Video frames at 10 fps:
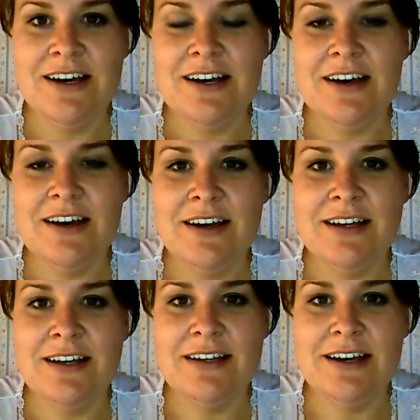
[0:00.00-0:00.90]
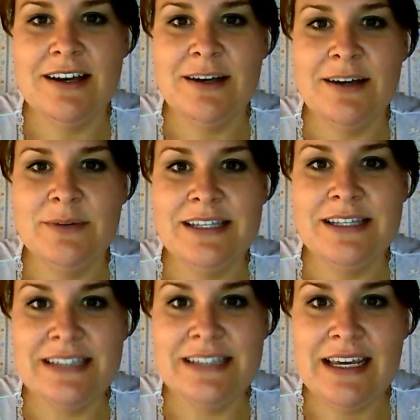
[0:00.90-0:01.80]
on
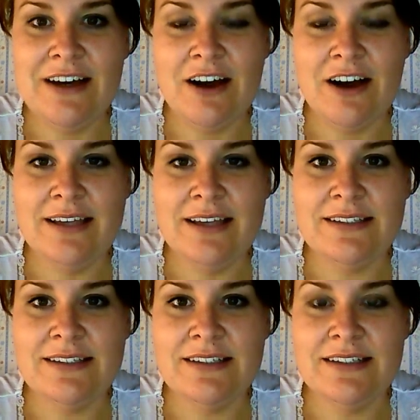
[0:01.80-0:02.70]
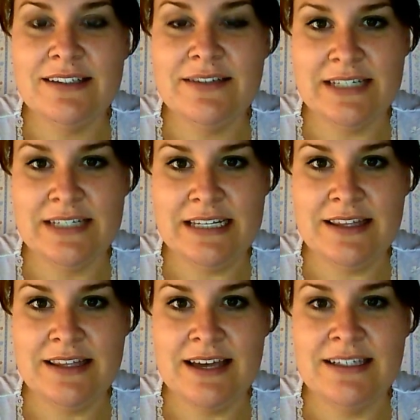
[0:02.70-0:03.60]
Wednesday, August
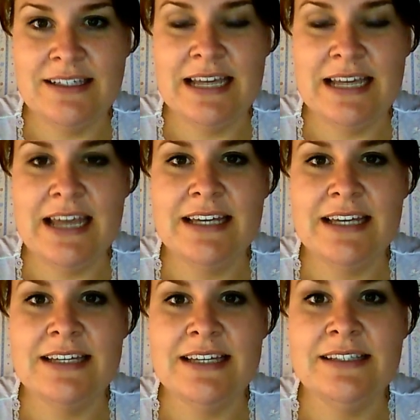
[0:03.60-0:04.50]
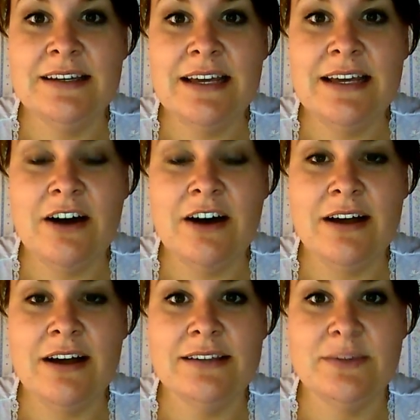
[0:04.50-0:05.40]
17th, and today is Sunday,
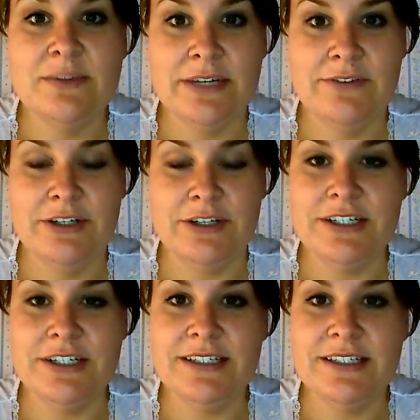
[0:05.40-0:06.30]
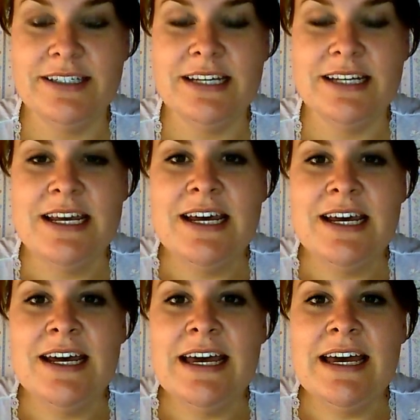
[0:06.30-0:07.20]
August 21st.
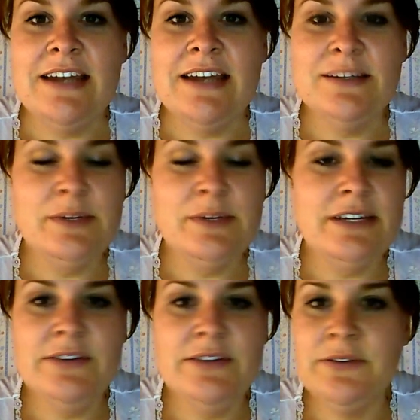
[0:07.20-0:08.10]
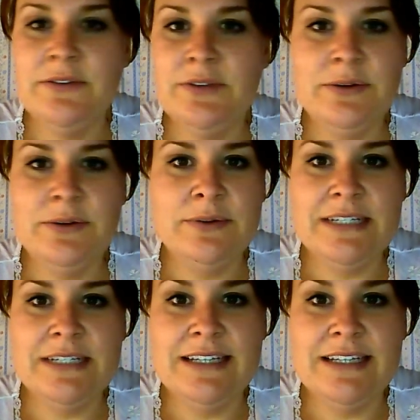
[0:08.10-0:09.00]
And I just wanted to give you a few
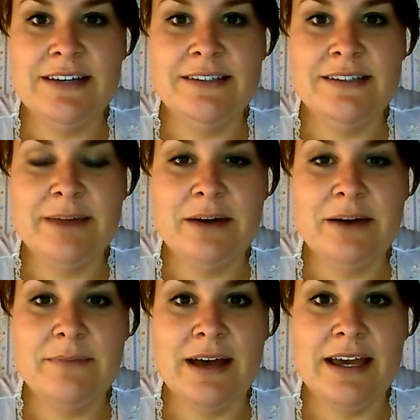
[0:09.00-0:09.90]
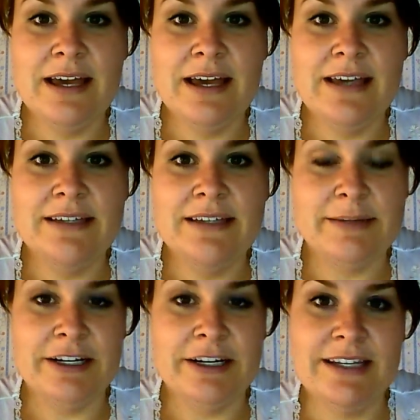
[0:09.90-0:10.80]
details about my
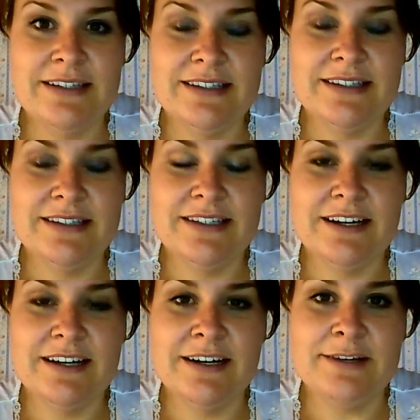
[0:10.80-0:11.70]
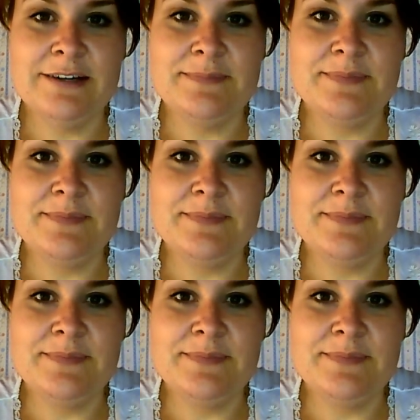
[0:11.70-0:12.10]
experience. Um,